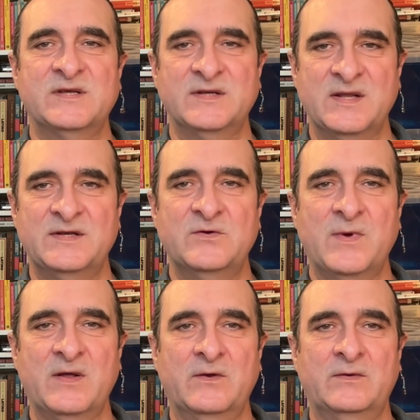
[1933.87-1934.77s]
he had ended
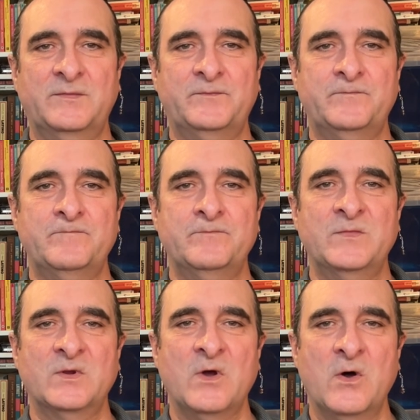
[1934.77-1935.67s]
well,
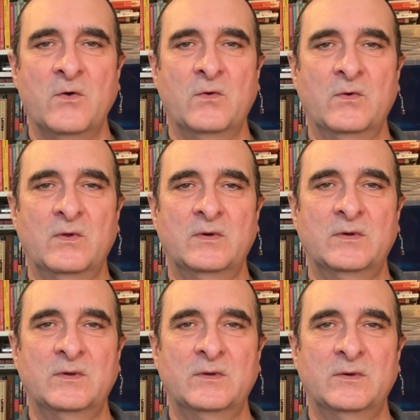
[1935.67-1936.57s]
whole,
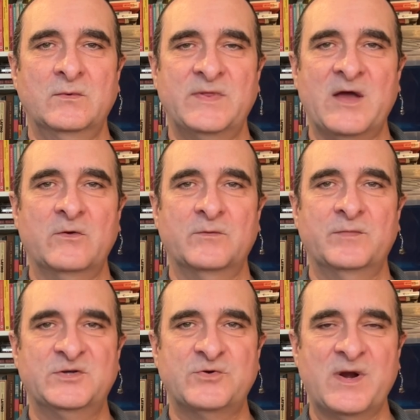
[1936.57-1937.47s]
without
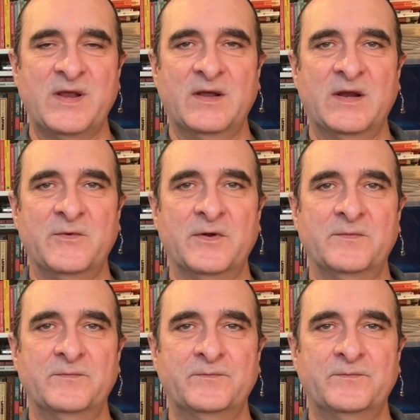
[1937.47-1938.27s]
betraying anyone.